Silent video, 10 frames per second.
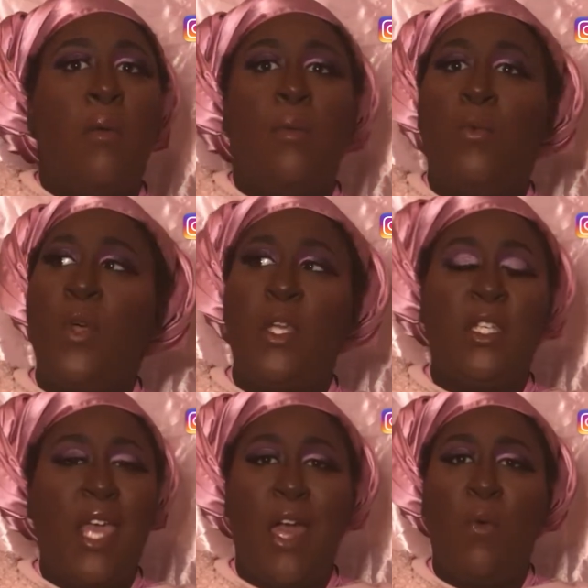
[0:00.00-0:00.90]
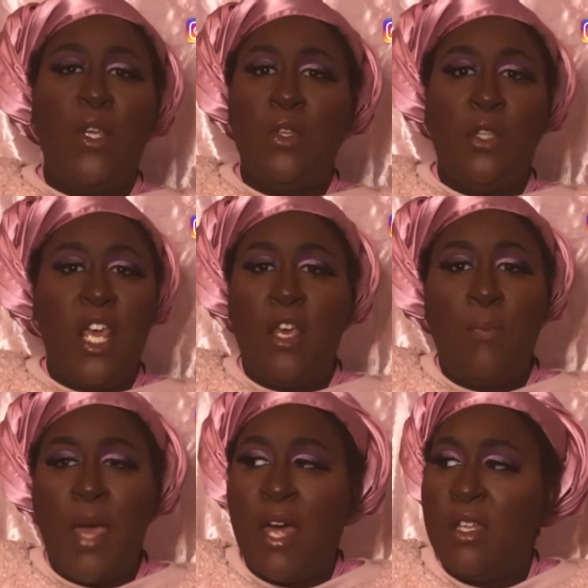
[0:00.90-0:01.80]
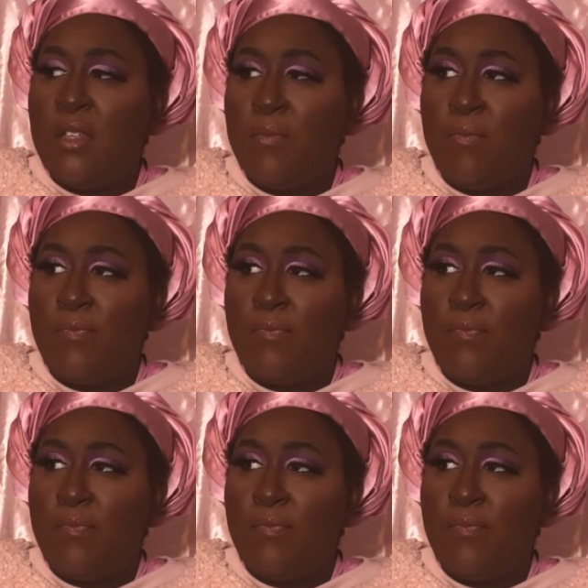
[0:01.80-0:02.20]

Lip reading: When you think about it,